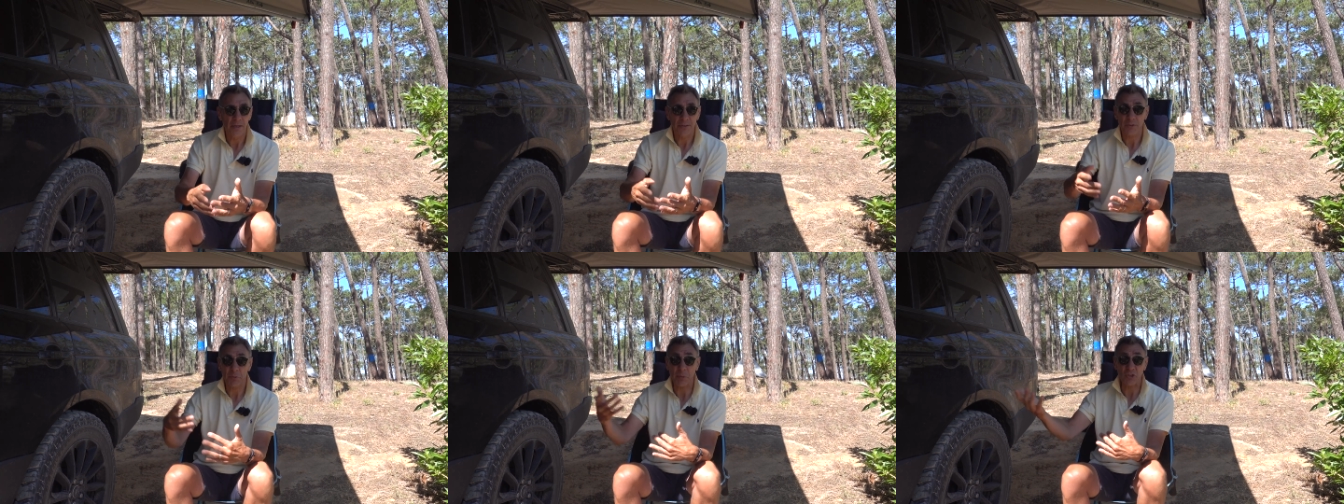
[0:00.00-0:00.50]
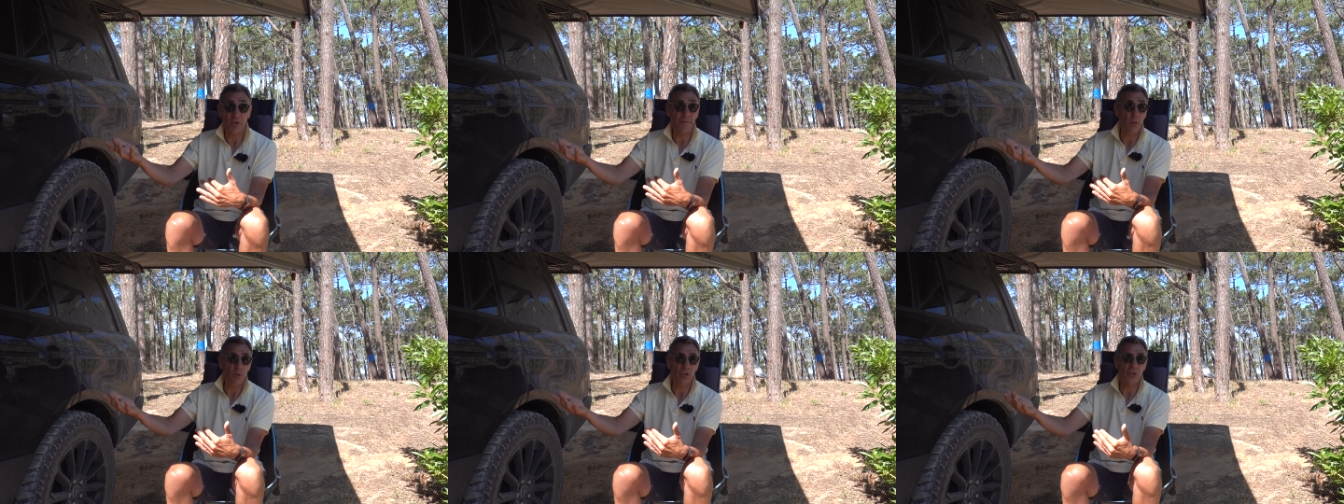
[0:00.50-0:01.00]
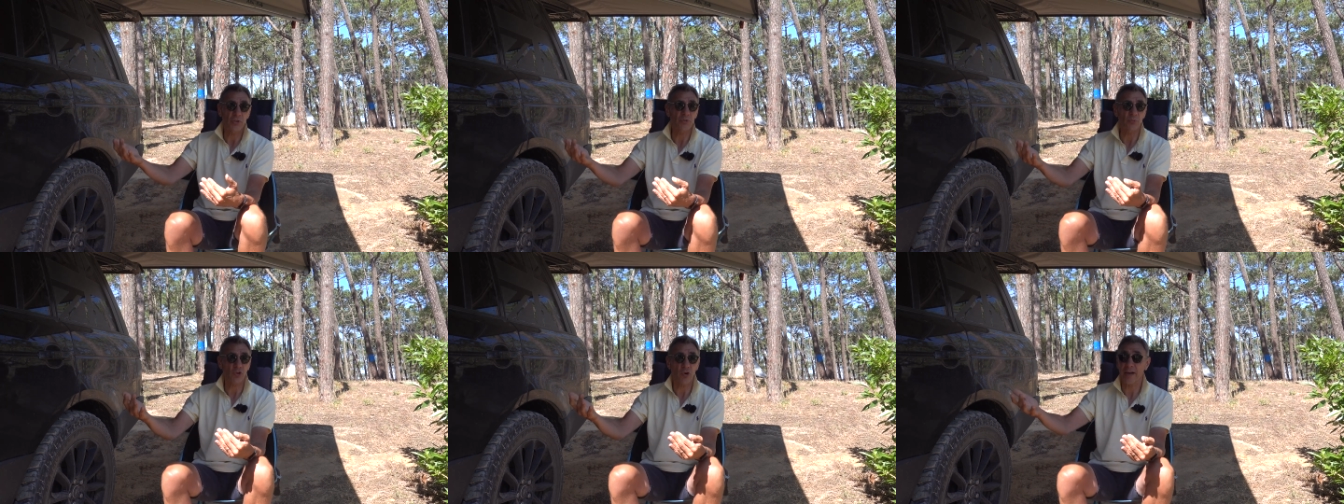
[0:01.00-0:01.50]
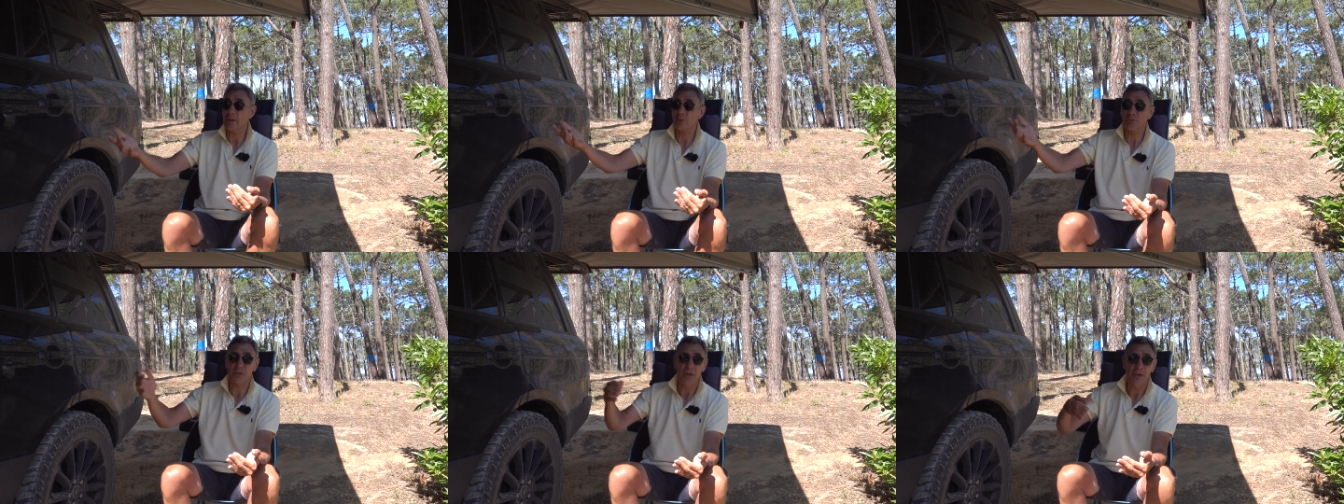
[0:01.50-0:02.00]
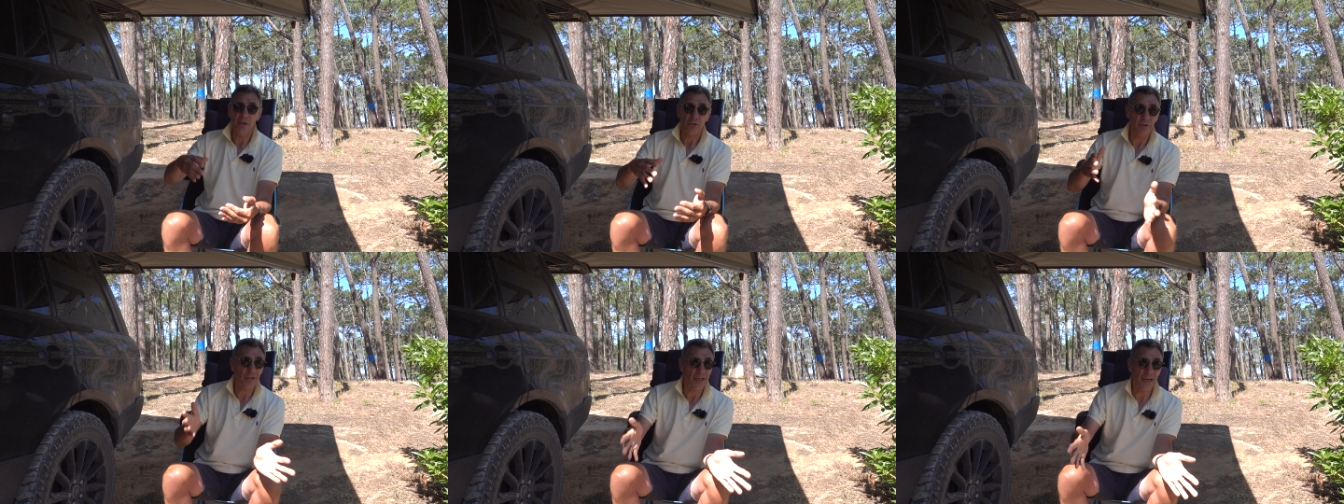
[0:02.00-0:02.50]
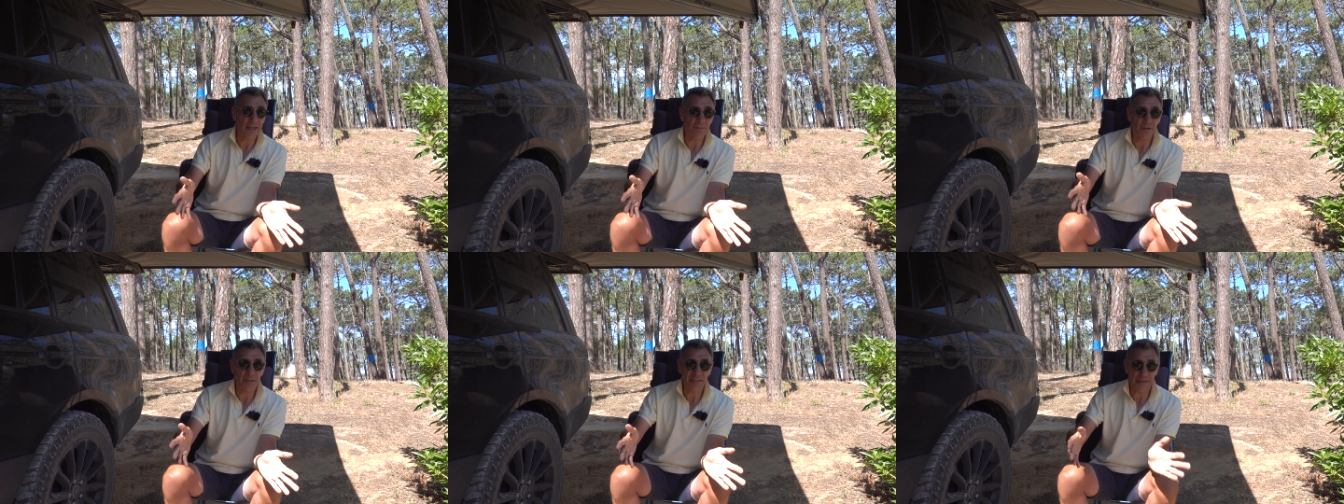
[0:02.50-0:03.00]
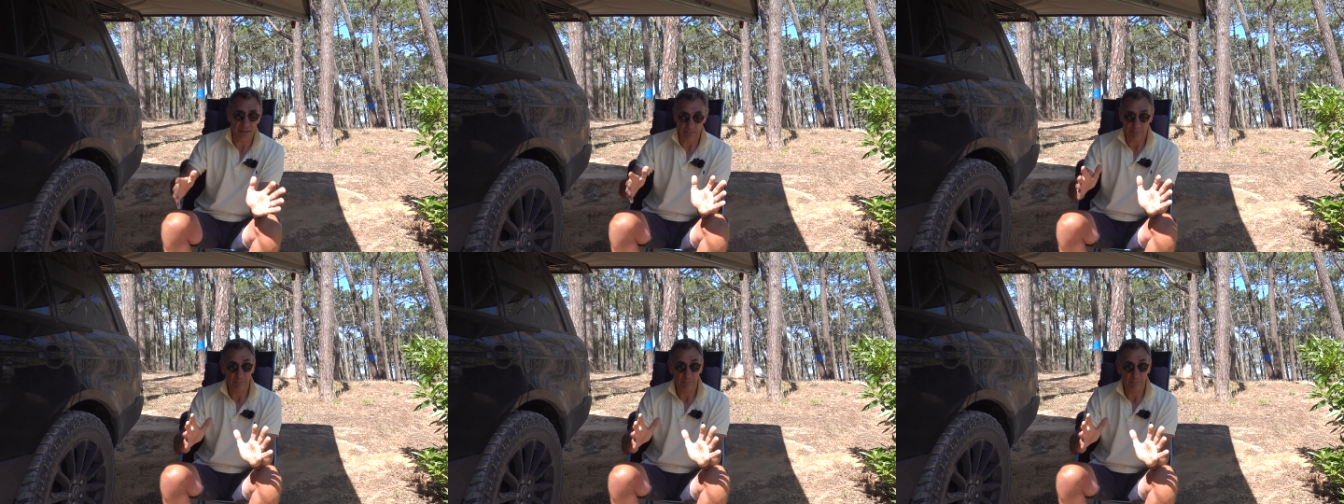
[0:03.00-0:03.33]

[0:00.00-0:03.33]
So especially if you want to do some trails, you could leave your tent